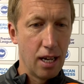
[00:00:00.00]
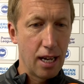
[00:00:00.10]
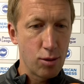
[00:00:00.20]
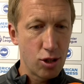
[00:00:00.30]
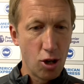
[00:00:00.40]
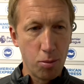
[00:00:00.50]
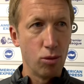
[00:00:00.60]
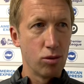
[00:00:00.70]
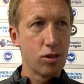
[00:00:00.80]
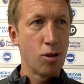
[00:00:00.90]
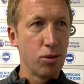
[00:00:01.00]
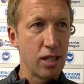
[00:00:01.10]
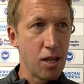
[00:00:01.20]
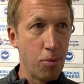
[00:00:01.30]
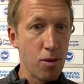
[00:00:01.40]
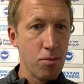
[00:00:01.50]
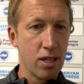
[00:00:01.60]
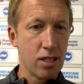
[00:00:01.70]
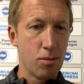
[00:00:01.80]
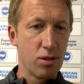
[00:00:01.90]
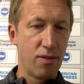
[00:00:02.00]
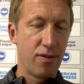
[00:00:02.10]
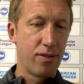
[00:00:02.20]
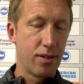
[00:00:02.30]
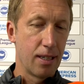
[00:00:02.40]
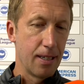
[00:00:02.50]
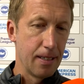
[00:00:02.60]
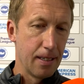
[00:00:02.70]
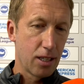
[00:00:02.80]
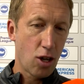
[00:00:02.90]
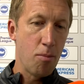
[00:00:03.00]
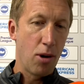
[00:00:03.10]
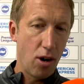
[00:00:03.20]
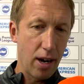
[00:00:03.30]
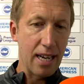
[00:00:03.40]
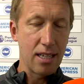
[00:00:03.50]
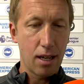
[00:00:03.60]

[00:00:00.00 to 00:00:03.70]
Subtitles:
was a double disappointment in terms of going behind.